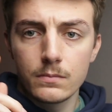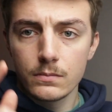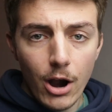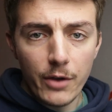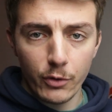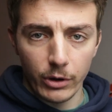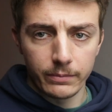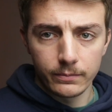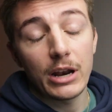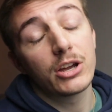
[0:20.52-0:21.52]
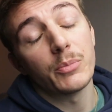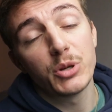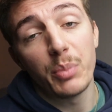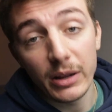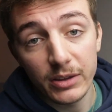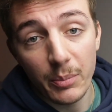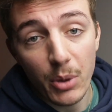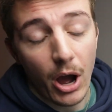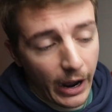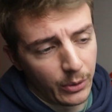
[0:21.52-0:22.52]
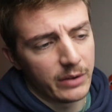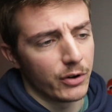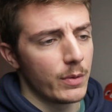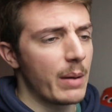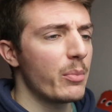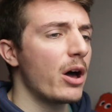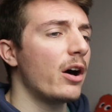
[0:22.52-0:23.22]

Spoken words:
Hello everyone, welcome to part number, I don't even remember,